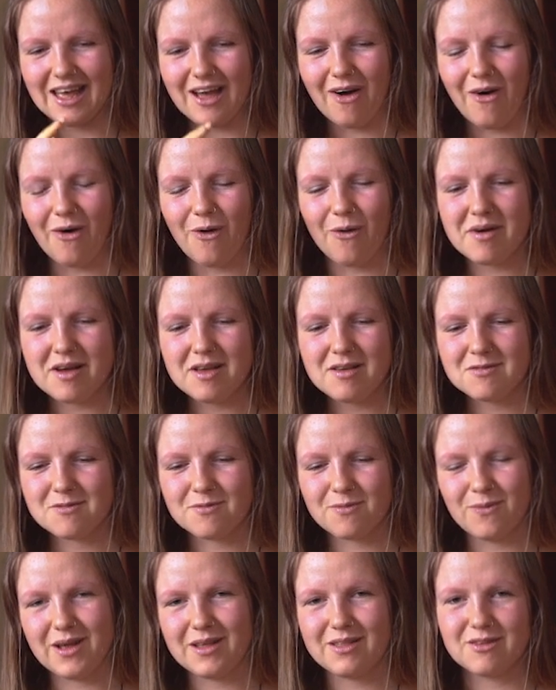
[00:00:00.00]

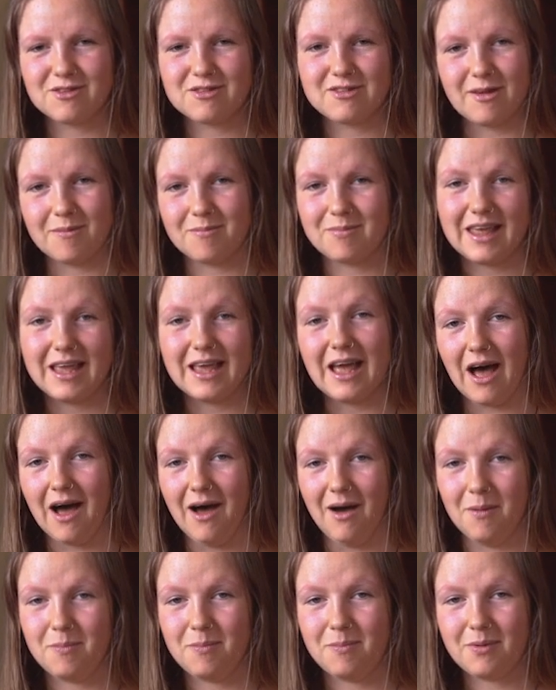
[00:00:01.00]
always when there's something
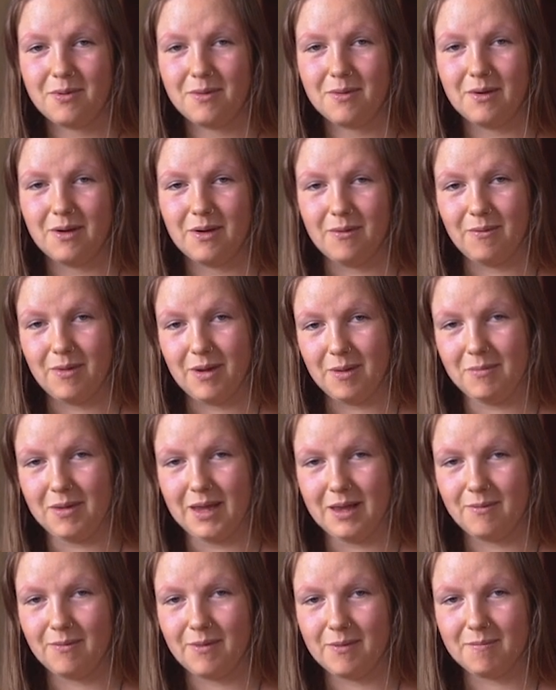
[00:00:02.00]
up with
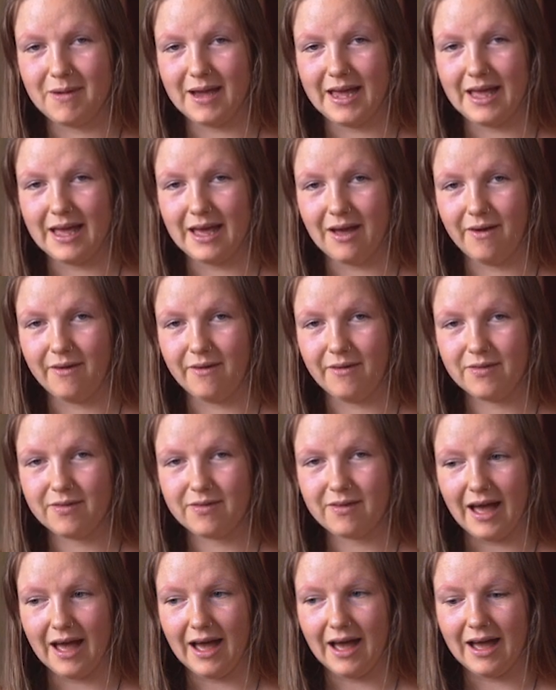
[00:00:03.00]
me, with my
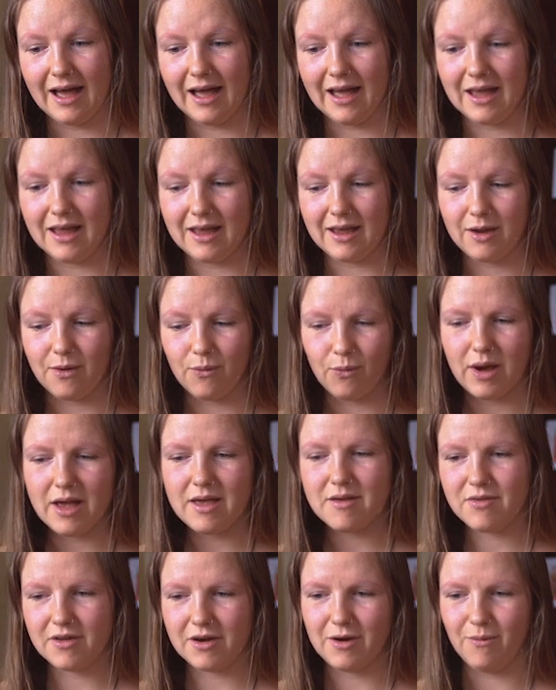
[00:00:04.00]
health, I
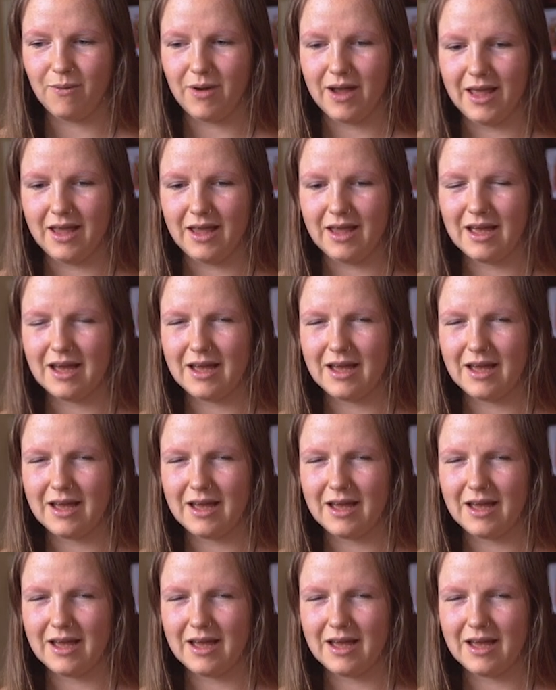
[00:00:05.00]
wave it away.